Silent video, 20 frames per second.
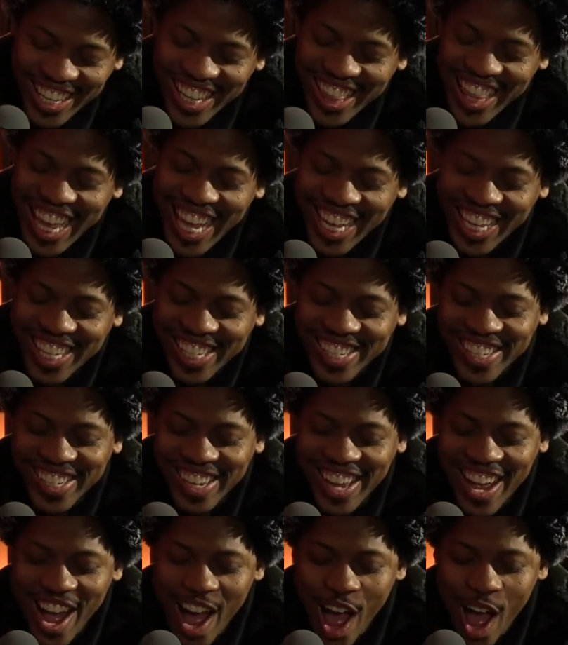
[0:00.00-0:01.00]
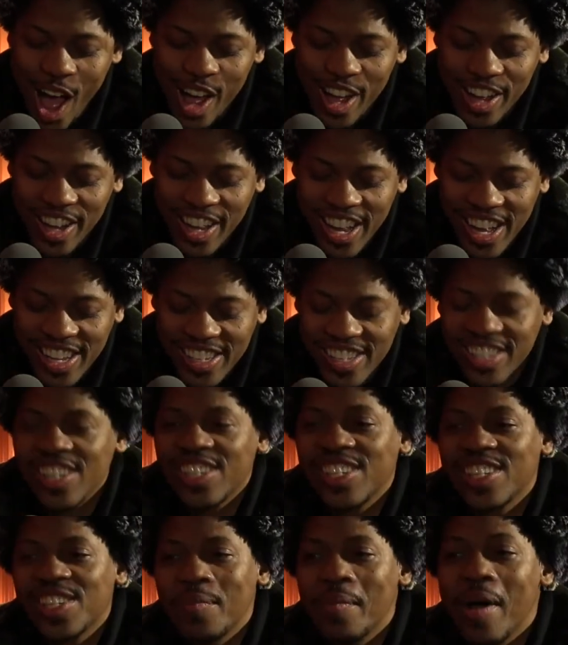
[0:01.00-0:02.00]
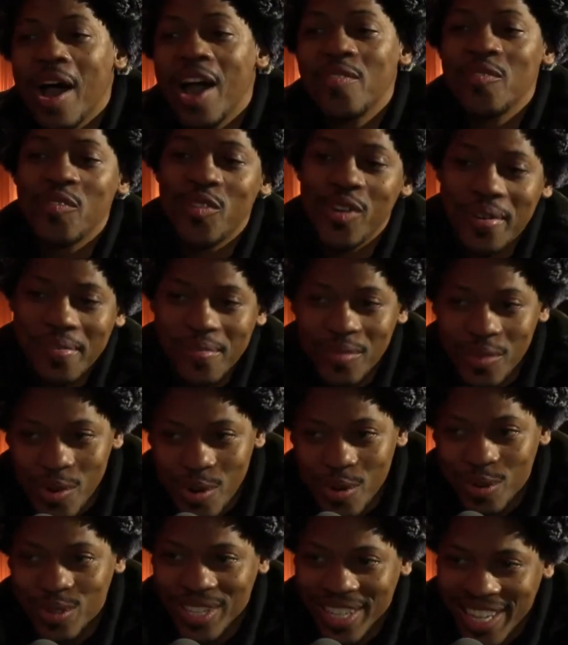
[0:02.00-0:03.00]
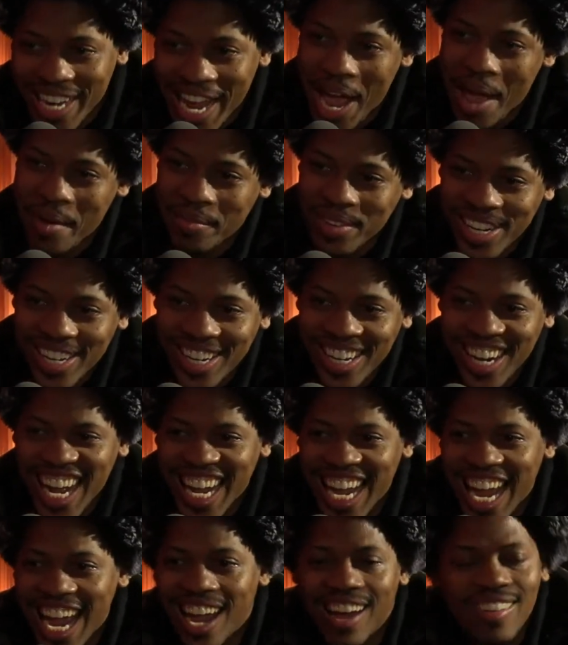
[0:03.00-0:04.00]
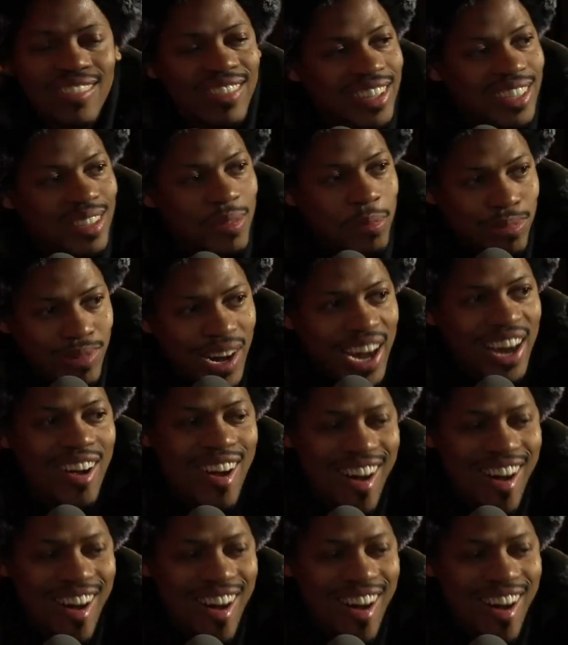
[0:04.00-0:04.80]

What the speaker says: The thing is, it's just some unwritten rules in comedy, and I can't really break